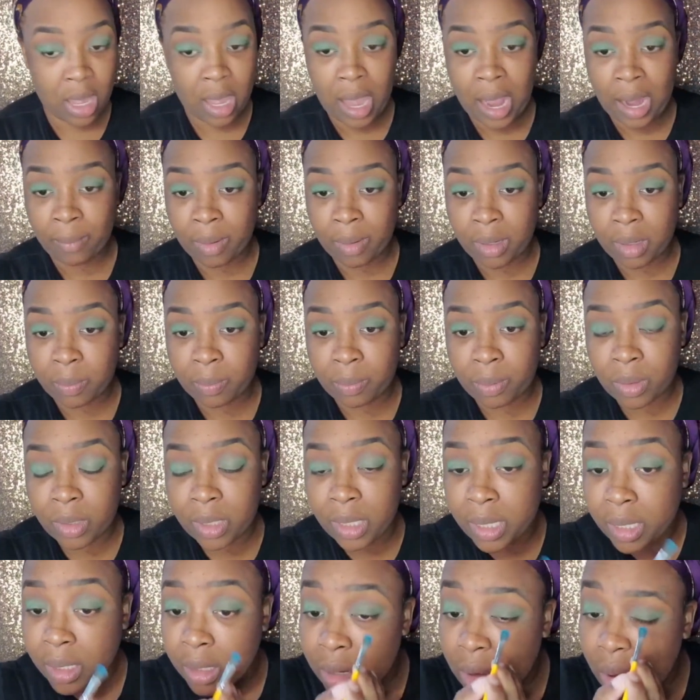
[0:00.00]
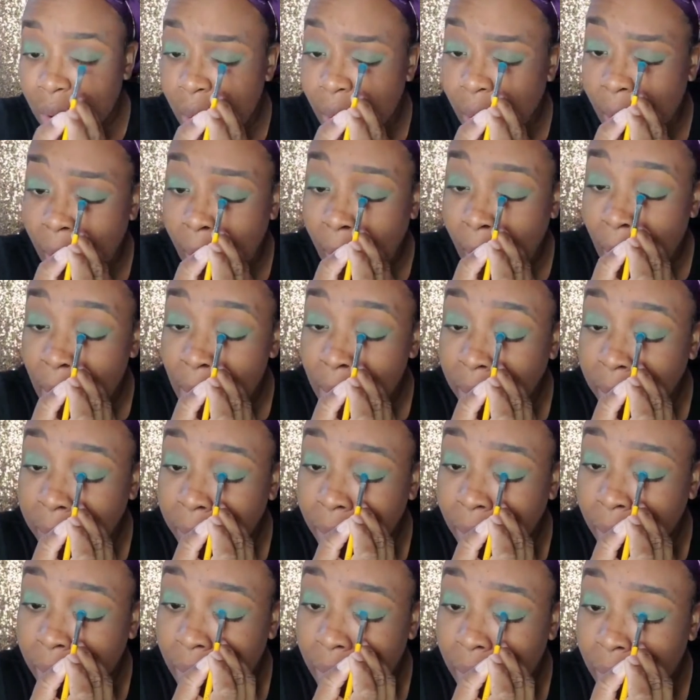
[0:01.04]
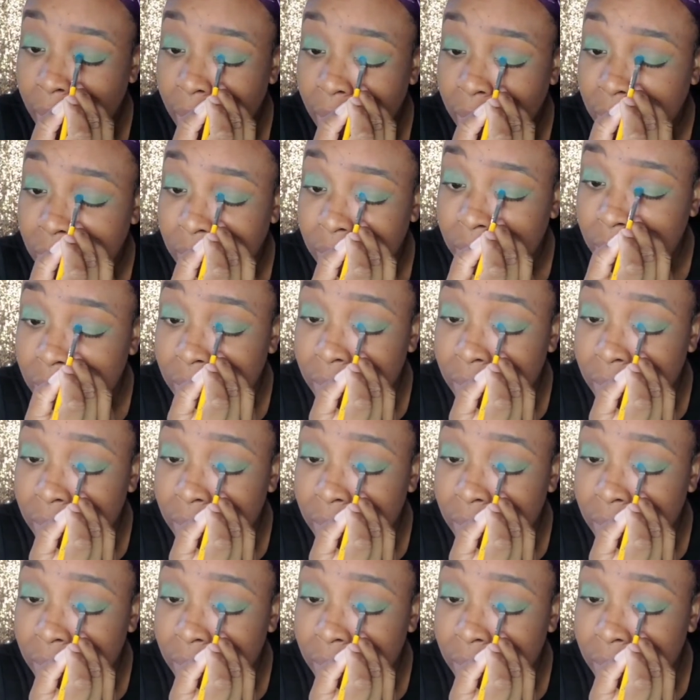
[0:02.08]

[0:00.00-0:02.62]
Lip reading: I'm gonna put it on my eyelid.